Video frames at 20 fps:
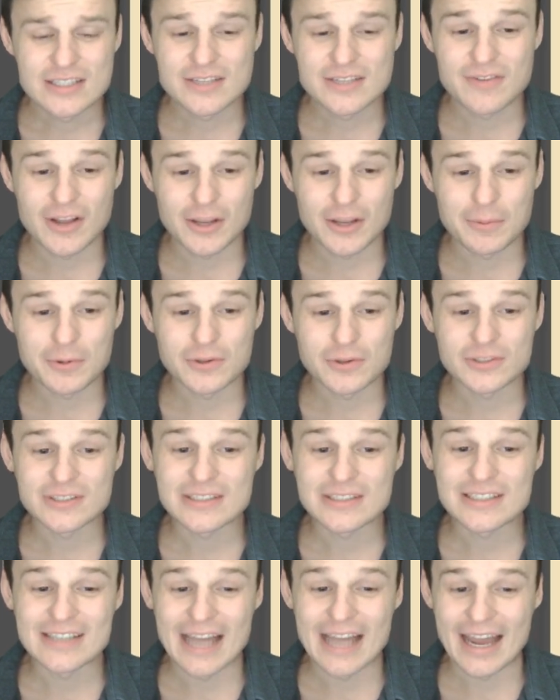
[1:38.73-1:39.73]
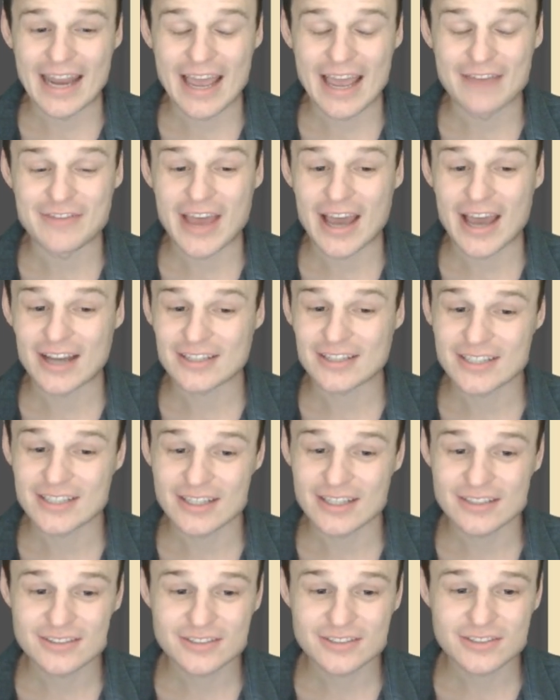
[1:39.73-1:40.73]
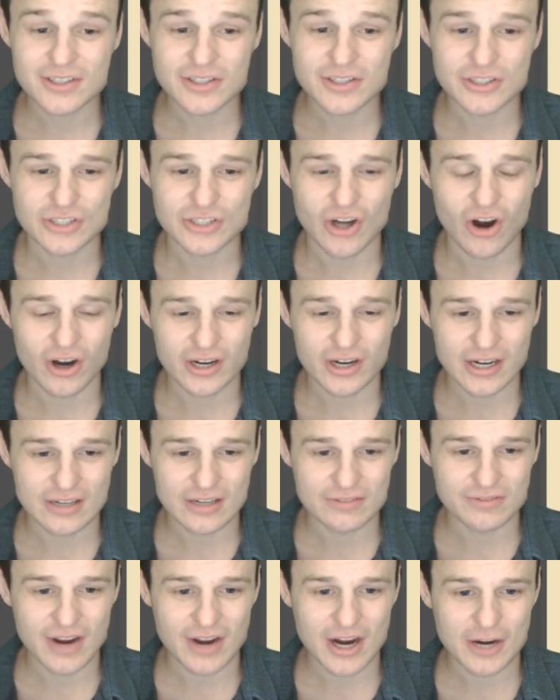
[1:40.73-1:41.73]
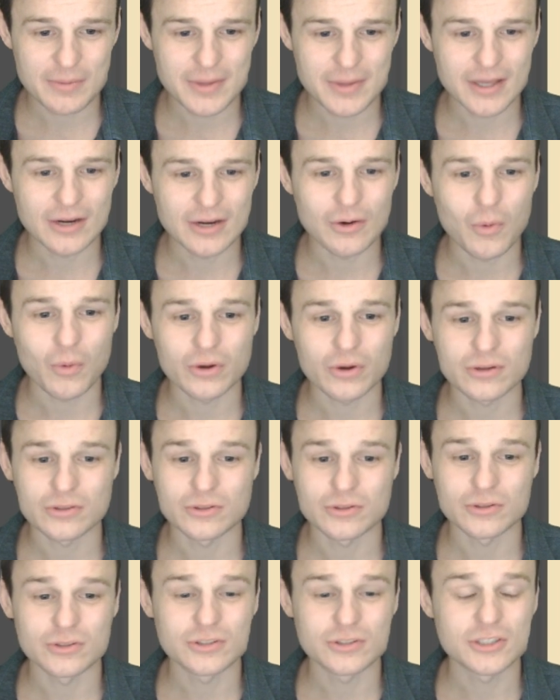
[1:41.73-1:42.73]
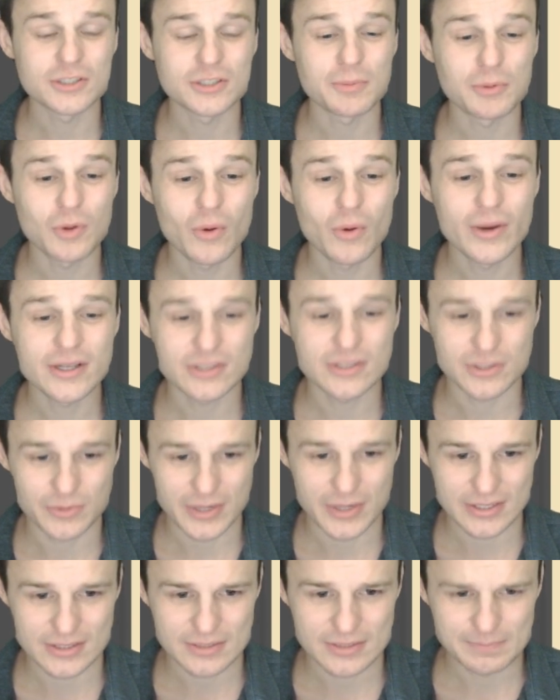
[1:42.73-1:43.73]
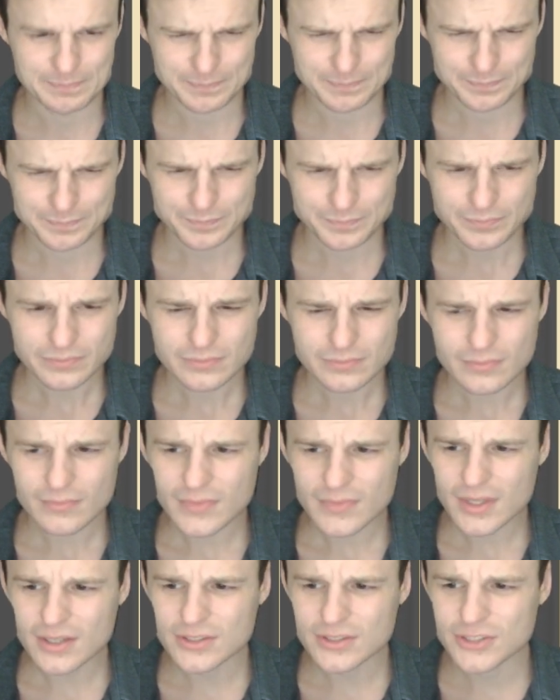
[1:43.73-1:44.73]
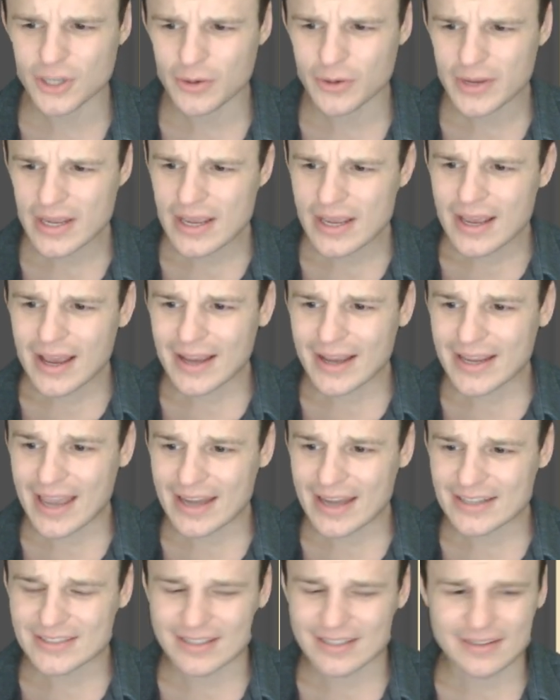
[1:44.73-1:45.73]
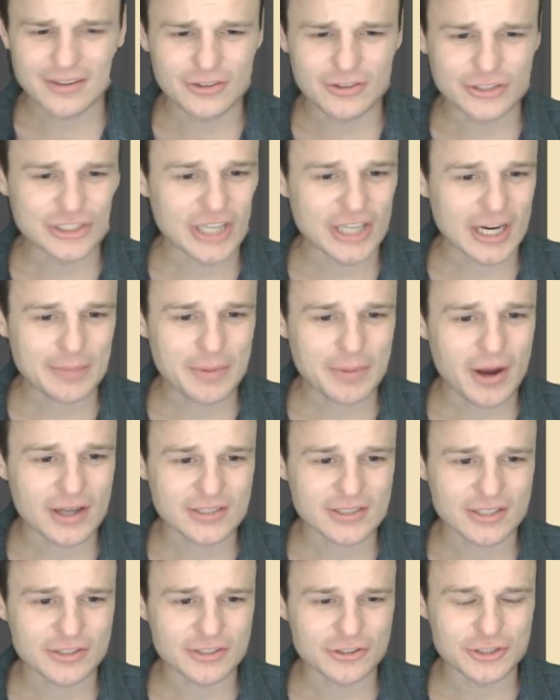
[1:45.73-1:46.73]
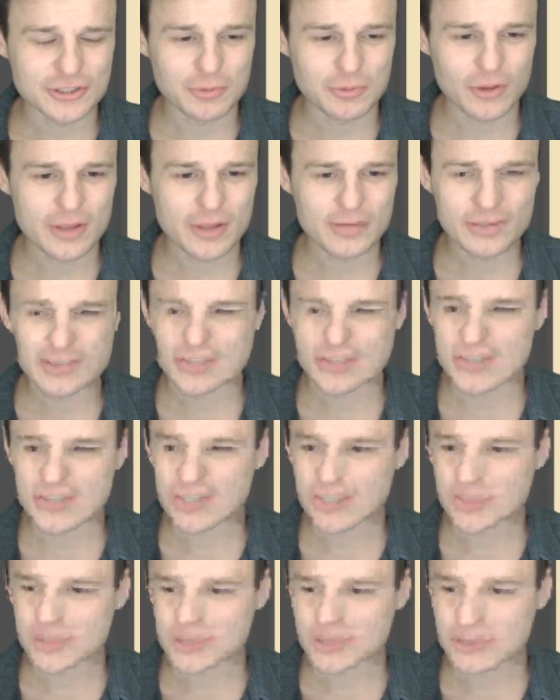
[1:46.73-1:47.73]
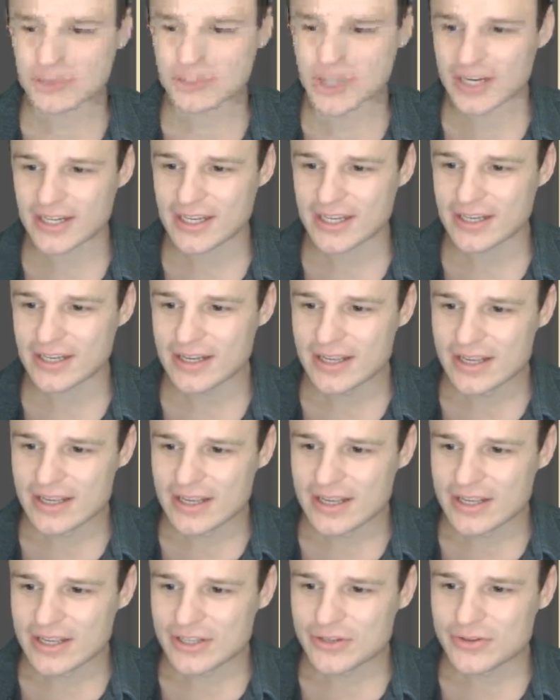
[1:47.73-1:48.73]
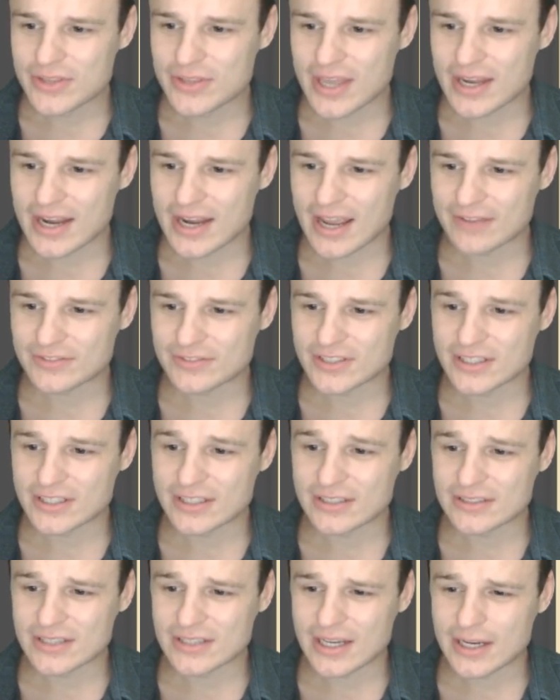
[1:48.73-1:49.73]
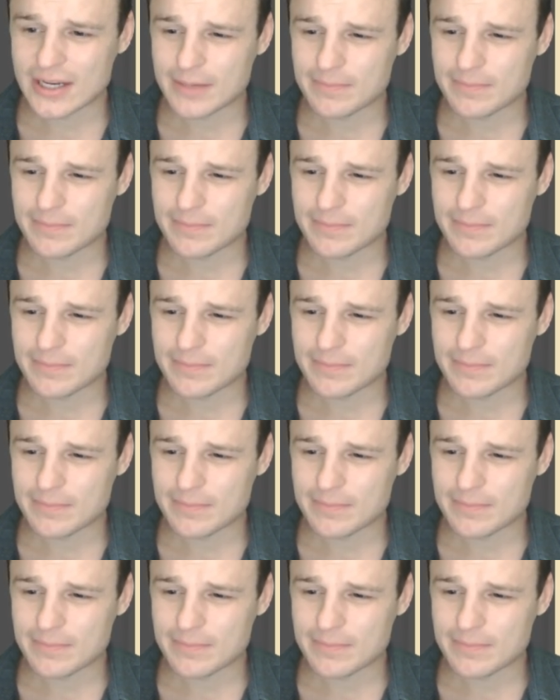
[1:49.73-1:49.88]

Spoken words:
developers need not have access to the target environment in order to deploy to it. So again, it's a little checkbox on your deployment stage. When you check it, you then have to